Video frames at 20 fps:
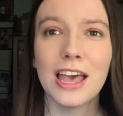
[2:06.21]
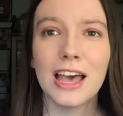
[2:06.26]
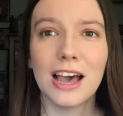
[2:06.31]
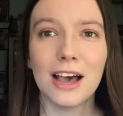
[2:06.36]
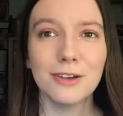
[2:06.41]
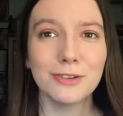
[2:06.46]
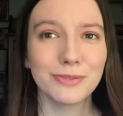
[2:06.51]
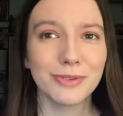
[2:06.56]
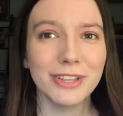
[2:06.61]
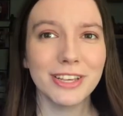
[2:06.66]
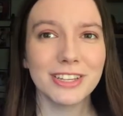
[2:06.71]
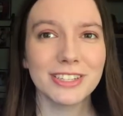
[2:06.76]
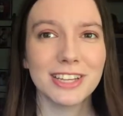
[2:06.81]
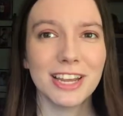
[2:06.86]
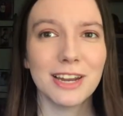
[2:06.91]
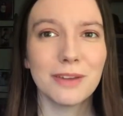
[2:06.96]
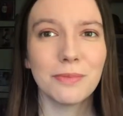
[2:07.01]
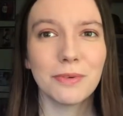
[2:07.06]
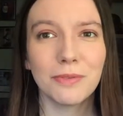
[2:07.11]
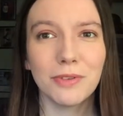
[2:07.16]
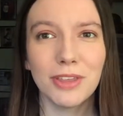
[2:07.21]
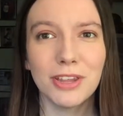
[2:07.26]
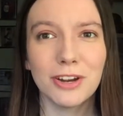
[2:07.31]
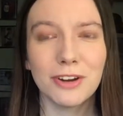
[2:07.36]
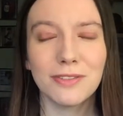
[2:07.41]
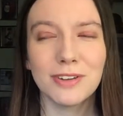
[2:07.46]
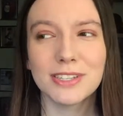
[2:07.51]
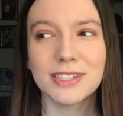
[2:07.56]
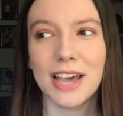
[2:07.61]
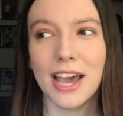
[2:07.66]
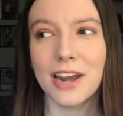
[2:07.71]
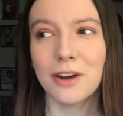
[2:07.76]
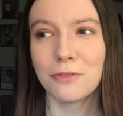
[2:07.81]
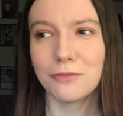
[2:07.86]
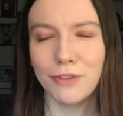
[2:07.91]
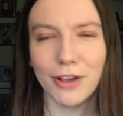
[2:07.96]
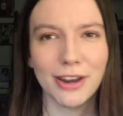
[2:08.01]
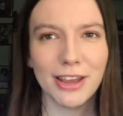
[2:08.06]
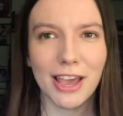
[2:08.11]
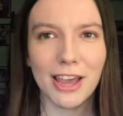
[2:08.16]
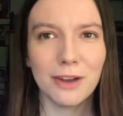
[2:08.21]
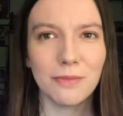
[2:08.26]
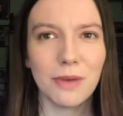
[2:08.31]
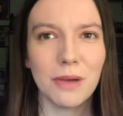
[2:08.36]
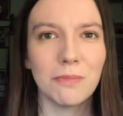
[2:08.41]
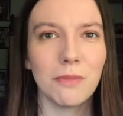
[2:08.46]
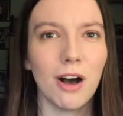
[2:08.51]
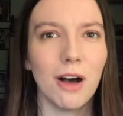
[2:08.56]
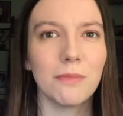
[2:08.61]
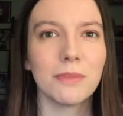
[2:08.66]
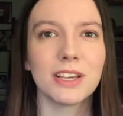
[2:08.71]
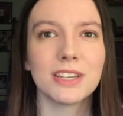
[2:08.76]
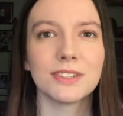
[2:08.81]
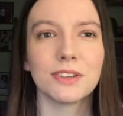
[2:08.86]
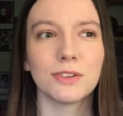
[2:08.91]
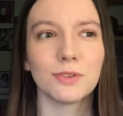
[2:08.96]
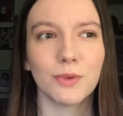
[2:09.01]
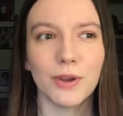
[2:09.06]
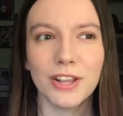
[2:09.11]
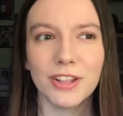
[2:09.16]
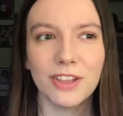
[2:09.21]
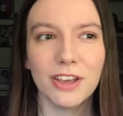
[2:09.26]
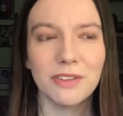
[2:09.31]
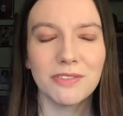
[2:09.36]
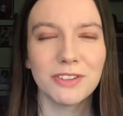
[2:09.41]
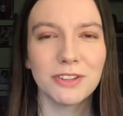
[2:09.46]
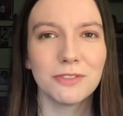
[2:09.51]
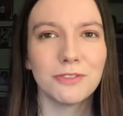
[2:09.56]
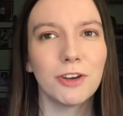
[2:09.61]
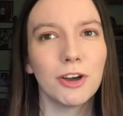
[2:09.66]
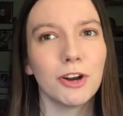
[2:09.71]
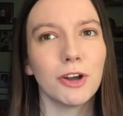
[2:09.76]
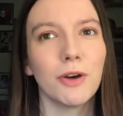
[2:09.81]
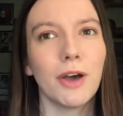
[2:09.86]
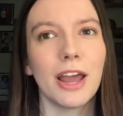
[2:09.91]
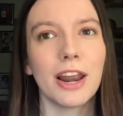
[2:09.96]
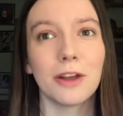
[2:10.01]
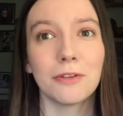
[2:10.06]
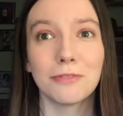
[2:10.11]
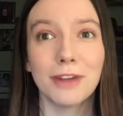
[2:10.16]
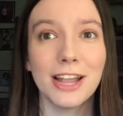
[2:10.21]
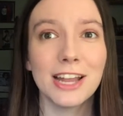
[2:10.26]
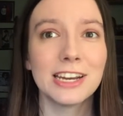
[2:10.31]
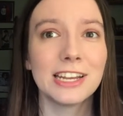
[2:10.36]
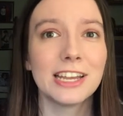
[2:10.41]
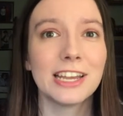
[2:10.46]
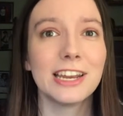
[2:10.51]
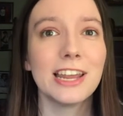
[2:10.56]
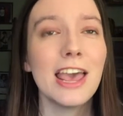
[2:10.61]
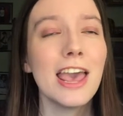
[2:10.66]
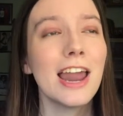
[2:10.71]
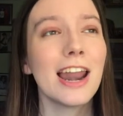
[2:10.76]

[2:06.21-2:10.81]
I was really excited but really nervous. I had to run ahead of my mom because I was running late for the photo, and I ran in.